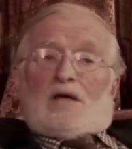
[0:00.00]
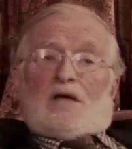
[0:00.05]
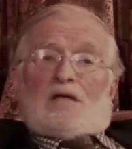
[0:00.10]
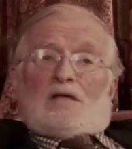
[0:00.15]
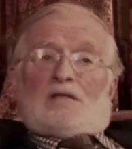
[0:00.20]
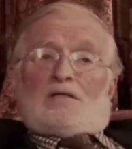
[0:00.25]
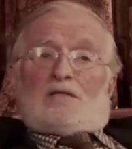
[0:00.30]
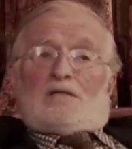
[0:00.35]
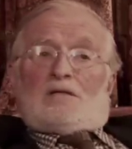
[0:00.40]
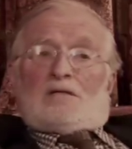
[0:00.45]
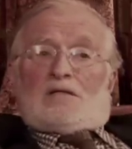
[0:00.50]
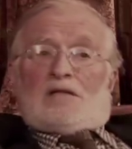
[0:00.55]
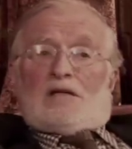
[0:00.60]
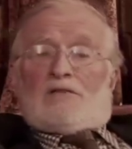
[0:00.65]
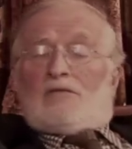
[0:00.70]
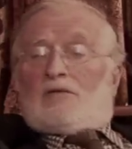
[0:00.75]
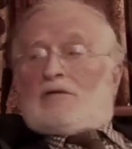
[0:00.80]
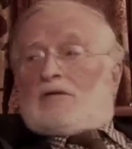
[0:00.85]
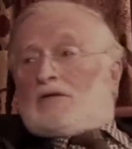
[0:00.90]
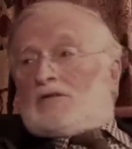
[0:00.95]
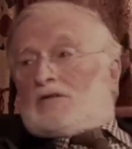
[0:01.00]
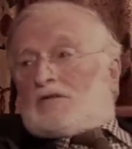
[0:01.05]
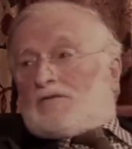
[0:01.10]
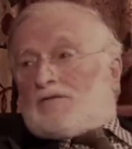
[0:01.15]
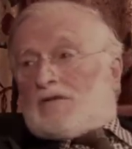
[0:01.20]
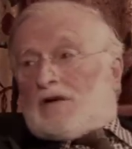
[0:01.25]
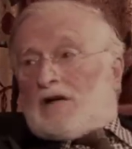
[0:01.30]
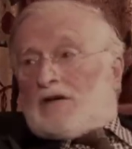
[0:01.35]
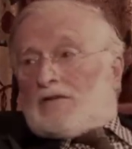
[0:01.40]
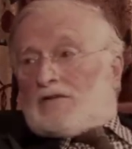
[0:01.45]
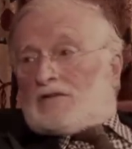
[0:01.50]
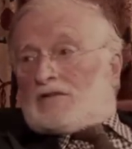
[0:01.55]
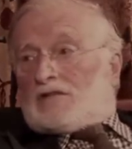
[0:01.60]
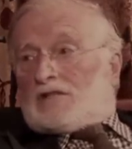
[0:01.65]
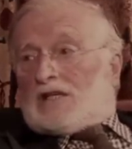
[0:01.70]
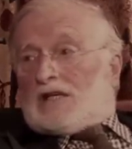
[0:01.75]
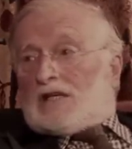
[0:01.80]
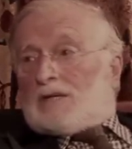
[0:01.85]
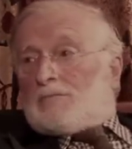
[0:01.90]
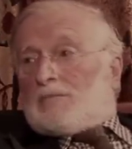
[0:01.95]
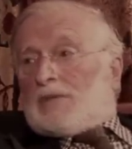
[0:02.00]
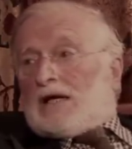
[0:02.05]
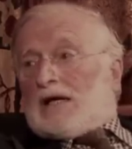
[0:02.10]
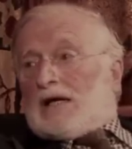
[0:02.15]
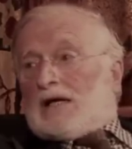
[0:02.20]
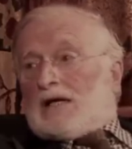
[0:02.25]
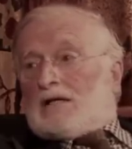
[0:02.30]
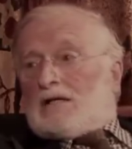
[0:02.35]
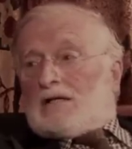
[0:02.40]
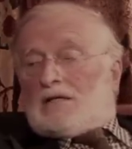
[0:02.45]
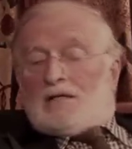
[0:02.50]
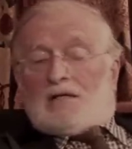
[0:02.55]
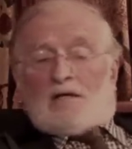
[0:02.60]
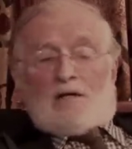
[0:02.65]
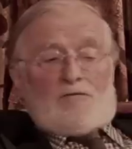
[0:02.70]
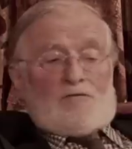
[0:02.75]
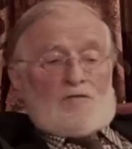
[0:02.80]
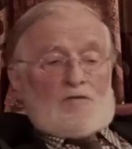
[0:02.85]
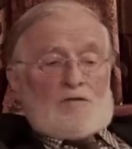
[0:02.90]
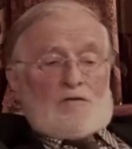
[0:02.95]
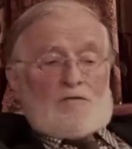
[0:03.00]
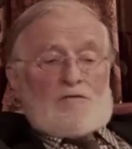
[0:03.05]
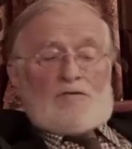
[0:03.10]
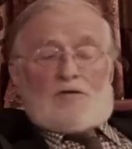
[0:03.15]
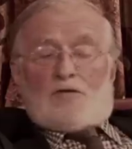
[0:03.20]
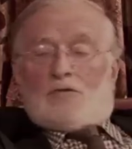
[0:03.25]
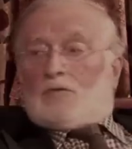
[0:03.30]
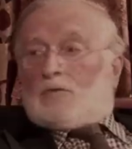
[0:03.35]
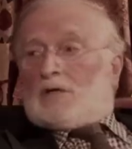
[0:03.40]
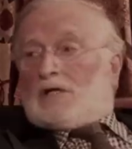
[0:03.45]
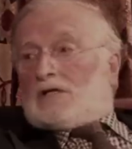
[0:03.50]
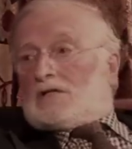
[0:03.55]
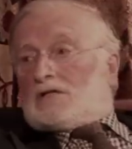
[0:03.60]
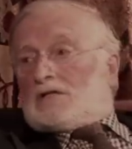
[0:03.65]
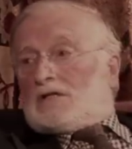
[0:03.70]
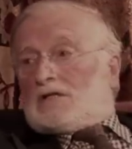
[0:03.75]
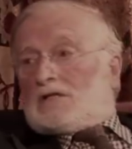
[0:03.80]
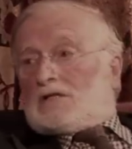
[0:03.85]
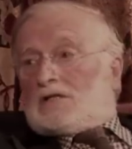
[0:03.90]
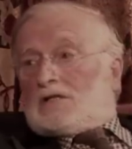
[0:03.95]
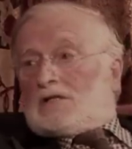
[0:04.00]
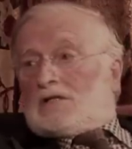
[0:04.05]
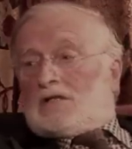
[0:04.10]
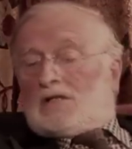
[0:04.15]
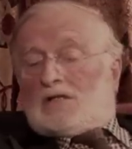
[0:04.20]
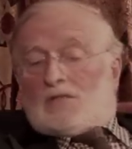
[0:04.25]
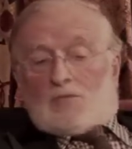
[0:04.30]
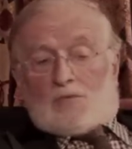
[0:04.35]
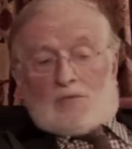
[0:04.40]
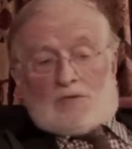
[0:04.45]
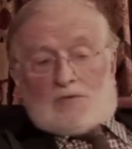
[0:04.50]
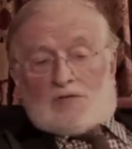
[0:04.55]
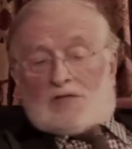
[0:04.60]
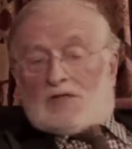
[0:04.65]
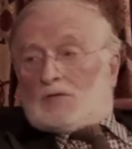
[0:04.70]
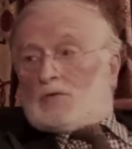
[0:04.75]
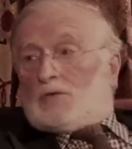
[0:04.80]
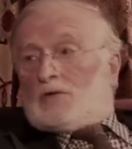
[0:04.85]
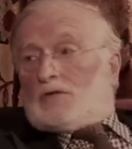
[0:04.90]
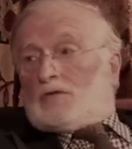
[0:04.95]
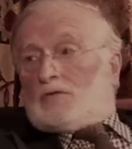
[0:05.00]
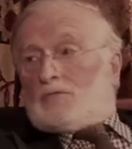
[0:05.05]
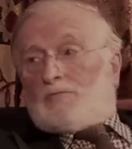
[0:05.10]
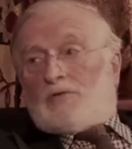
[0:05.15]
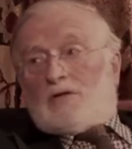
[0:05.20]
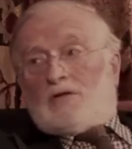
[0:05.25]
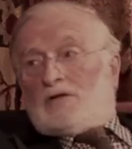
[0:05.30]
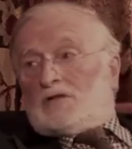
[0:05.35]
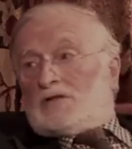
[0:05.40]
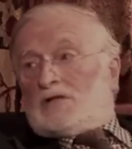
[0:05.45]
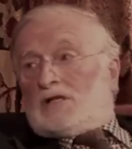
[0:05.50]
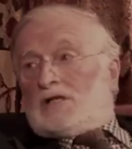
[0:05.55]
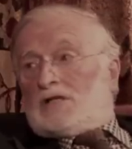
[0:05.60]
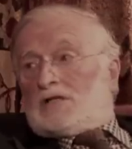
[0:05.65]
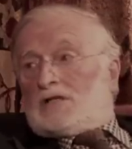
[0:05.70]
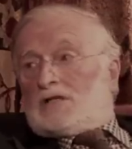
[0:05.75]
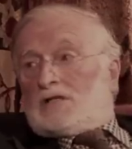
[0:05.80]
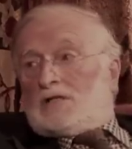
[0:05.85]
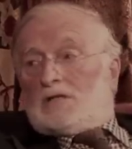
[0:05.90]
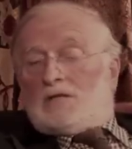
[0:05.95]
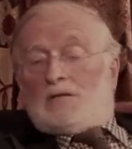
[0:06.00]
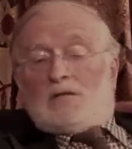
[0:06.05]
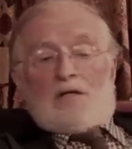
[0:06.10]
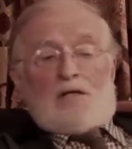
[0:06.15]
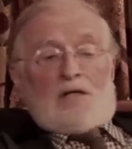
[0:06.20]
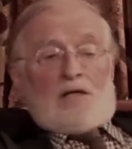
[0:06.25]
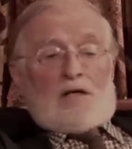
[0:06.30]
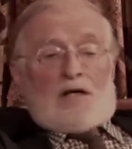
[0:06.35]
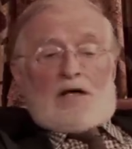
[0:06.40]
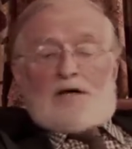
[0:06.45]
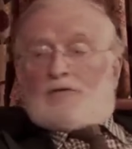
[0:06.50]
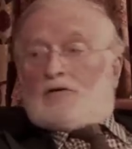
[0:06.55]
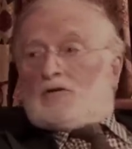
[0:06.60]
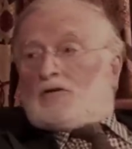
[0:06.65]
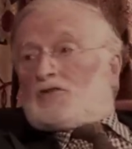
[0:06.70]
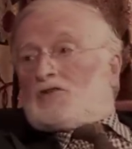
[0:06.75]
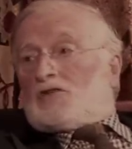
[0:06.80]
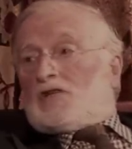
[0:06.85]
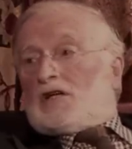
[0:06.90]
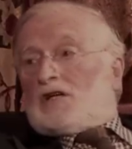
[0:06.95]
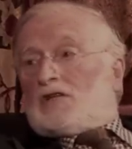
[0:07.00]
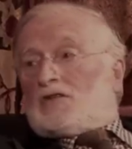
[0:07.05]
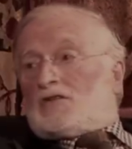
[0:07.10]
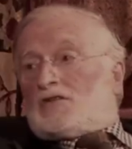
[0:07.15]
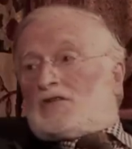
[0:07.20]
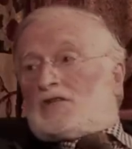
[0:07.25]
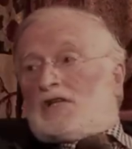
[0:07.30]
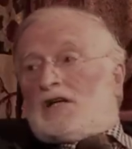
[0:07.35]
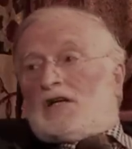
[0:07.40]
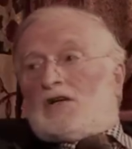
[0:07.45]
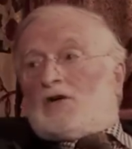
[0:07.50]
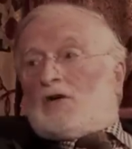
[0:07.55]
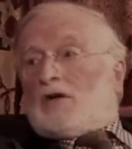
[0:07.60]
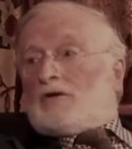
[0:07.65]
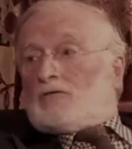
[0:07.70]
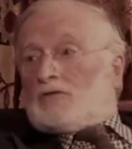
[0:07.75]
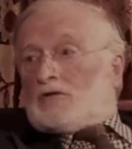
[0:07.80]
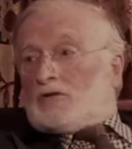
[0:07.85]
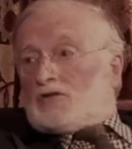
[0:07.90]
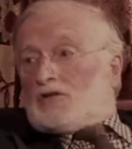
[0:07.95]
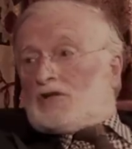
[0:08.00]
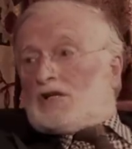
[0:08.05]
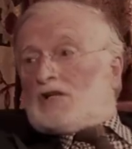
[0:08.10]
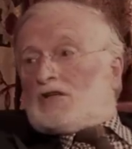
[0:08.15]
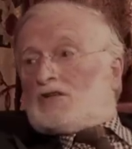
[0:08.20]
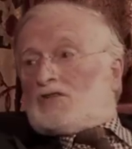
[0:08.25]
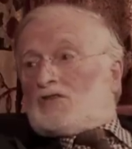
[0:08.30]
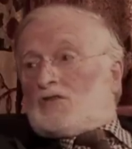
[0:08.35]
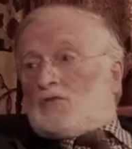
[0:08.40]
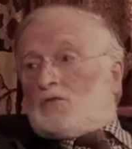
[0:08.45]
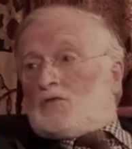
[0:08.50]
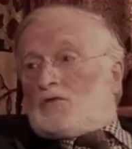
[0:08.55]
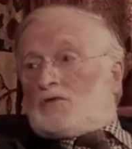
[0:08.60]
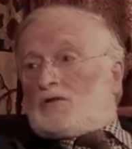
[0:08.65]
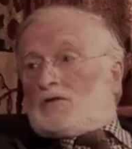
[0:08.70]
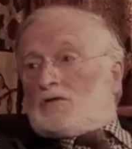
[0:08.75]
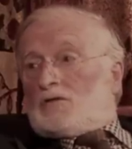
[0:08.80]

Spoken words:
And several of those fathers came back, and after a few weeks, they said, we just want to apologise. Said, I've got a changed son, or I've got a changed daughter,